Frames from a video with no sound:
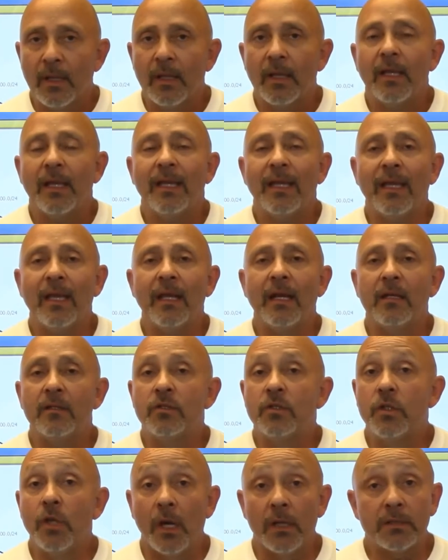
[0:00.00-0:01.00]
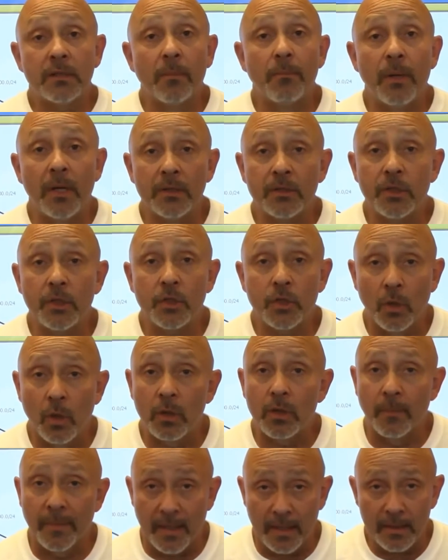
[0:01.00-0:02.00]
It is just a bunch of show
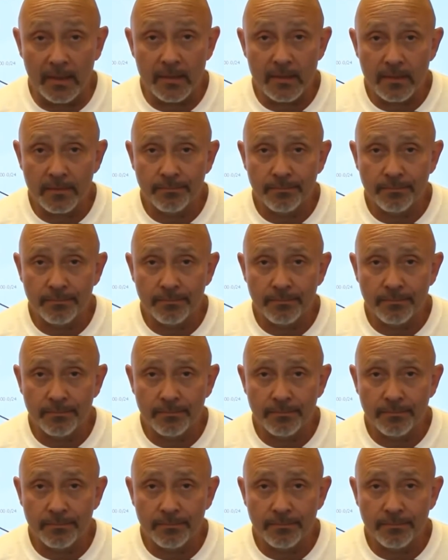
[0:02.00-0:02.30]
commands.